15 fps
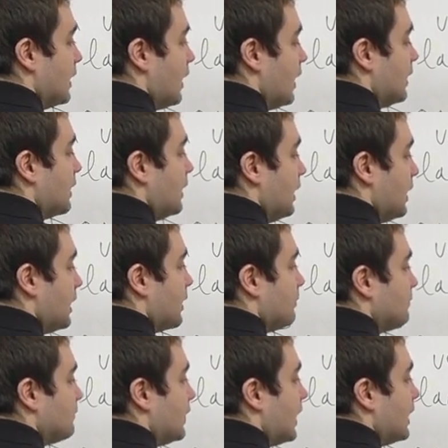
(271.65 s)
And
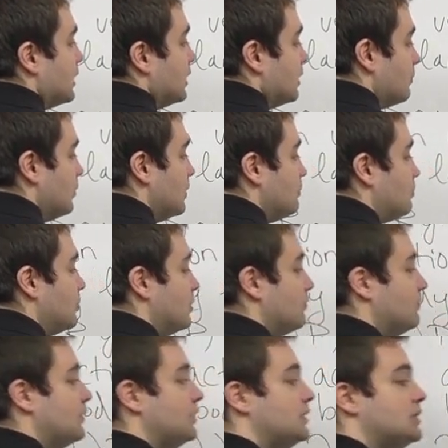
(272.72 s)
again, I think we
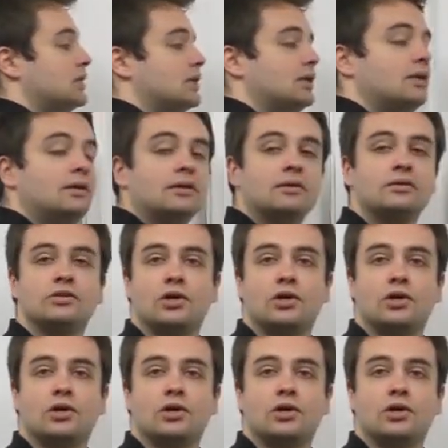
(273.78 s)
briefly did